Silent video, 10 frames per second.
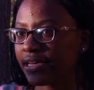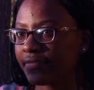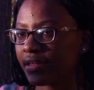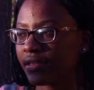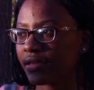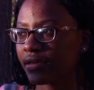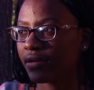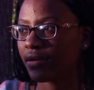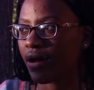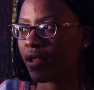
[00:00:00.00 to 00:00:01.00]
Definitely
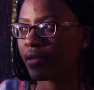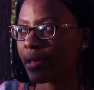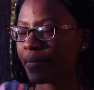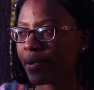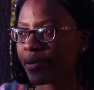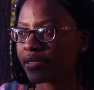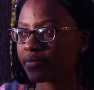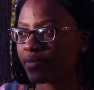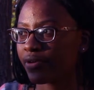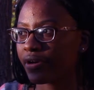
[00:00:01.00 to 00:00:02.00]
call on my
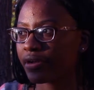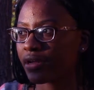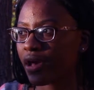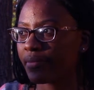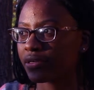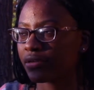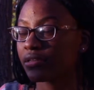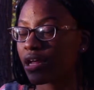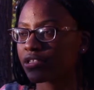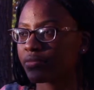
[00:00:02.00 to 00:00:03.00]
parents more,
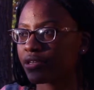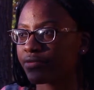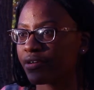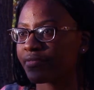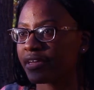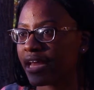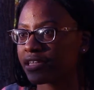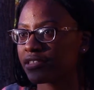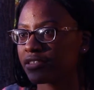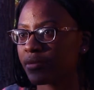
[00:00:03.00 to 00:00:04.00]
not so much for
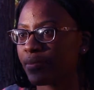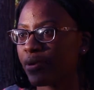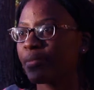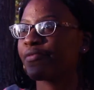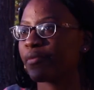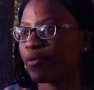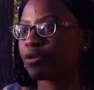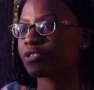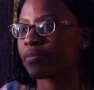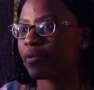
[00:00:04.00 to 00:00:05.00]
financial support, but for
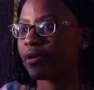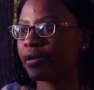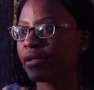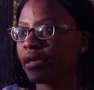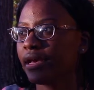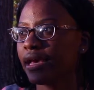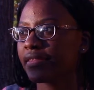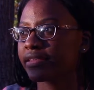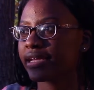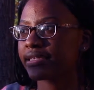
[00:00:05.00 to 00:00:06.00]
moral support.
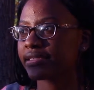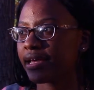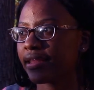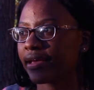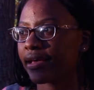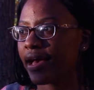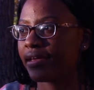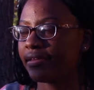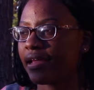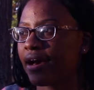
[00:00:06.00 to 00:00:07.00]
Mm-hmm. In the sense that like
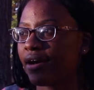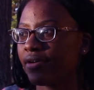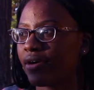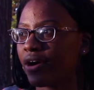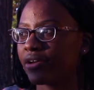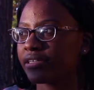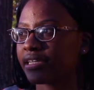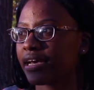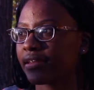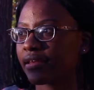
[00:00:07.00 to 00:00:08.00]
I now
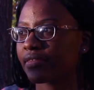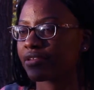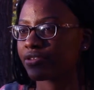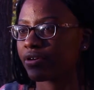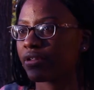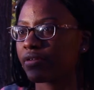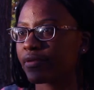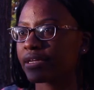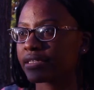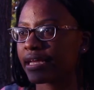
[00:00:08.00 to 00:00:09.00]
understand like the struggle
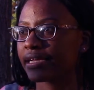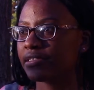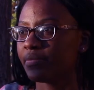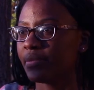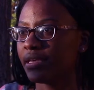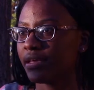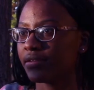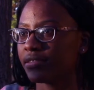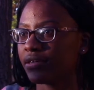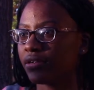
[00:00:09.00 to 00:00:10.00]
of what it's like to be
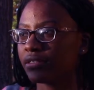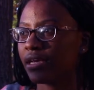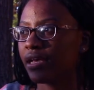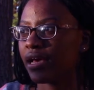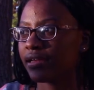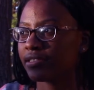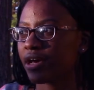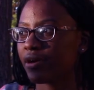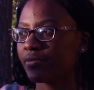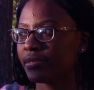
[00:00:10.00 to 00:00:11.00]
an adult. And
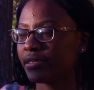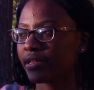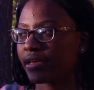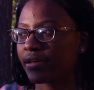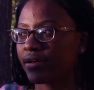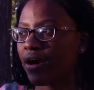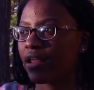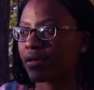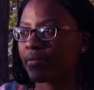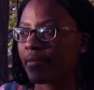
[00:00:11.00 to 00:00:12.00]
so I would be like
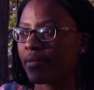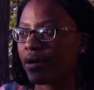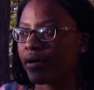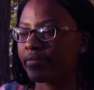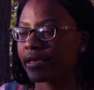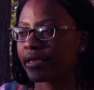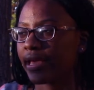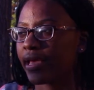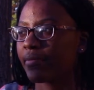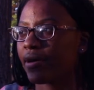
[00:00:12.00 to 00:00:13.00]
calling my mom, like,
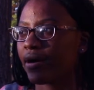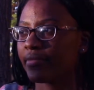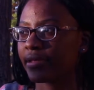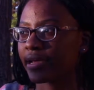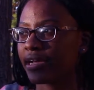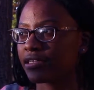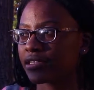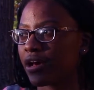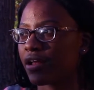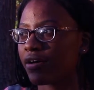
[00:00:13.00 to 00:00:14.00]
hey mom, like I
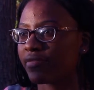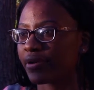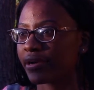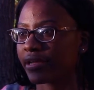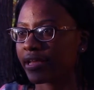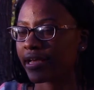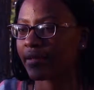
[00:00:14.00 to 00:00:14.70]
just got off work,